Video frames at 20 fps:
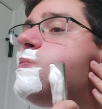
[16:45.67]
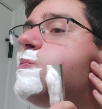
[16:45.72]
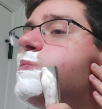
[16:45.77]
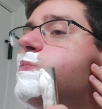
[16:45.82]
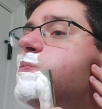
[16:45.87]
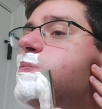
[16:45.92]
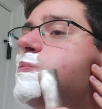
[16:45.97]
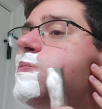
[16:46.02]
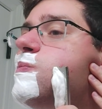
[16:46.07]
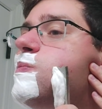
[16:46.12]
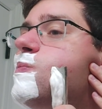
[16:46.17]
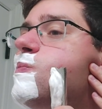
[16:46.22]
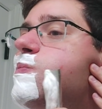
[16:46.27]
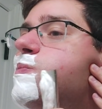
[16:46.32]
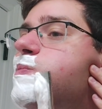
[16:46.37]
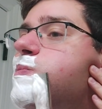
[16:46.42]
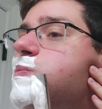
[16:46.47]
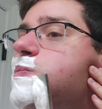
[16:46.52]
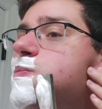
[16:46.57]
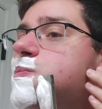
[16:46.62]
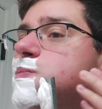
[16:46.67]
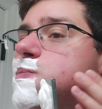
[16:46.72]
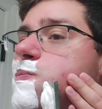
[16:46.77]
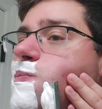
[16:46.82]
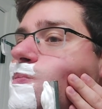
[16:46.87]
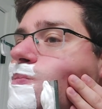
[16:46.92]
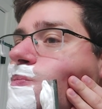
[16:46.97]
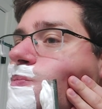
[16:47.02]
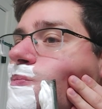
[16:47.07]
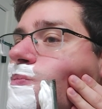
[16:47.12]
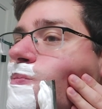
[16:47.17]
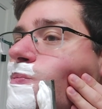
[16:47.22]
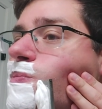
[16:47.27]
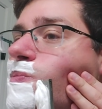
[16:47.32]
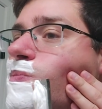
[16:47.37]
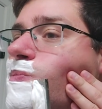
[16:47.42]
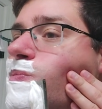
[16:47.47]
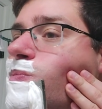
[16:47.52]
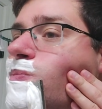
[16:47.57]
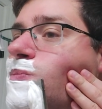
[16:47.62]

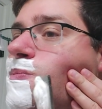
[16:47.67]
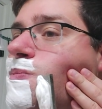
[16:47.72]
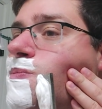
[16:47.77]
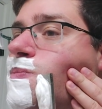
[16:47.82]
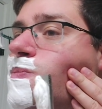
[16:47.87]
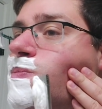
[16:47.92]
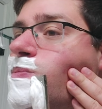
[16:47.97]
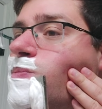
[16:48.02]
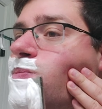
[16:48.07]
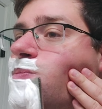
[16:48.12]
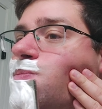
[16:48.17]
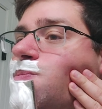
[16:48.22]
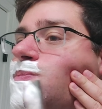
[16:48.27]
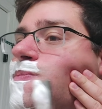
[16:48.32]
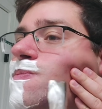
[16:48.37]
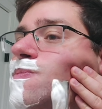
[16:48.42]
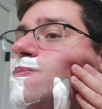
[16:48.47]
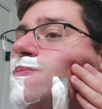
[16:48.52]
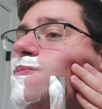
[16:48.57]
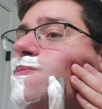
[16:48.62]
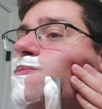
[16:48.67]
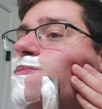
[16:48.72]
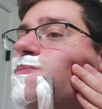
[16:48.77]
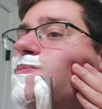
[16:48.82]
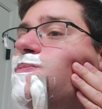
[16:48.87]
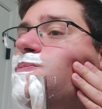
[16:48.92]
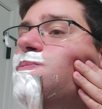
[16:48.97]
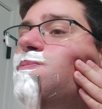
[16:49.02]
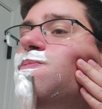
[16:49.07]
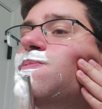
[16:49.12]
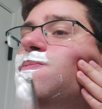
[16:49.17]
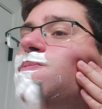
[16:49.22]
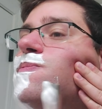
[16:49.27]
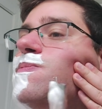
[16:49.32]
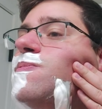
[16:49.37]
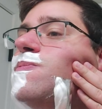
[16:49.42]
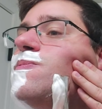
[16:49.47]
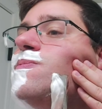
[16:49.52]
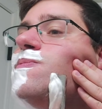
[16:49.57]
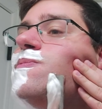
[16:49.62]

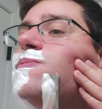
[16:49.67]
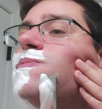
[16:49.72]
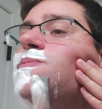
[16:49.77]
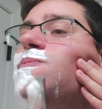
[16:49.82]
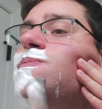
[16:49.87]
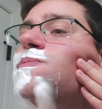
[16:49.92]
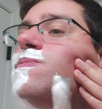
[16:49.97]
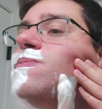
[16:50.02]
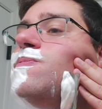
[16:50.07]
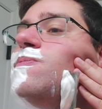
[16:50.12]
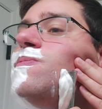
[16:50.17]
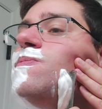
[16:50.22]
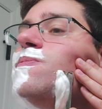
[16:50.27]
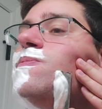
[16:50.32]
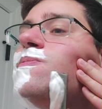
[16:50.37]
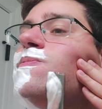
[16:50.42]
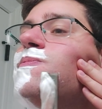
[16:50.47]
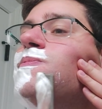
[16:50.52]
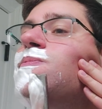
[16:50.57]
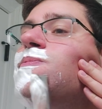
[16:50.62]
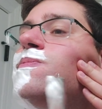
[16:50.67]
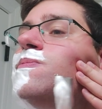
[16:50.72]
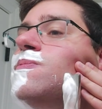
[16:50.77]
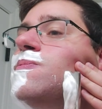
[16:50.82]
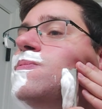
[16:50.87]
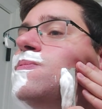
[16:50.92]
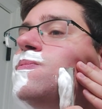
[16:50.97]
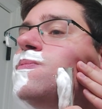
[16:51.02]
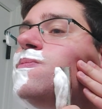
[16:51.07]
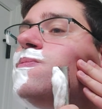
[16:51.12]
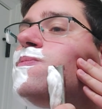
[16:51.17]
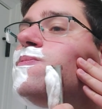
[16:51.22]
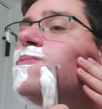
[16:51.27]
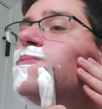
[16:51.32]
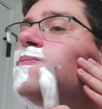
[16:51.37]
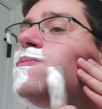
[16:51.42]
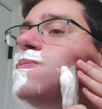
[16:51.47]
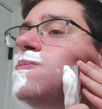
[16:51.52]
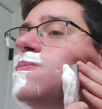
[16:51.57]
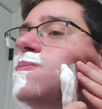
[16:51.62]

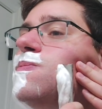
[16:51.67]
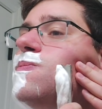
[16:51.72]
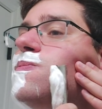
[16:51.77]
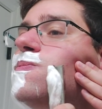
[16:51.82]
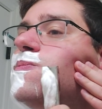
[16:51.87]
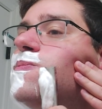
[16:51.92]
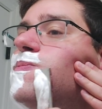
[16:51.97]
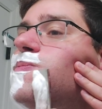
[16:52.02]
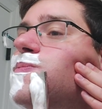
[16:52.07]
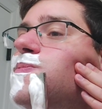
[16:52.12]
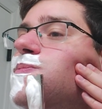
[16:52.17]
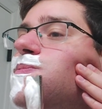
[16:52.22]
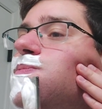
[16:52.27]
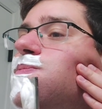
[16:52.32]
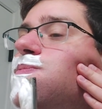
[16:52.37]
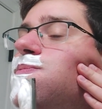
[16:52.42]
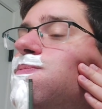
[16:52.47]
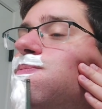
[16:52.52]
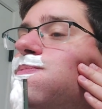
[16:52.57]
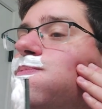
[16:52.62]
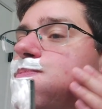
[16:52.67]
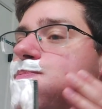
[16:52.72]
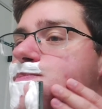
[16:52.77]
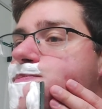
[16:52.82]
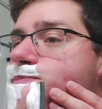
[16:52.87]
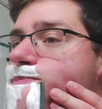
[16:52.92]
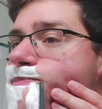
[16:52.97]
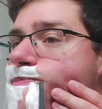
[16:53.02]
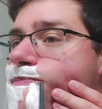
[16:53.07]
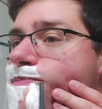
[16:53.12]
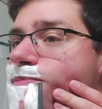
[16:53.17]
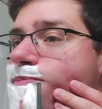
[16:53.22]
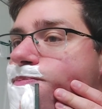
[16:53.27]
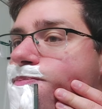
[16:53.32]
No one is speaking in this clip.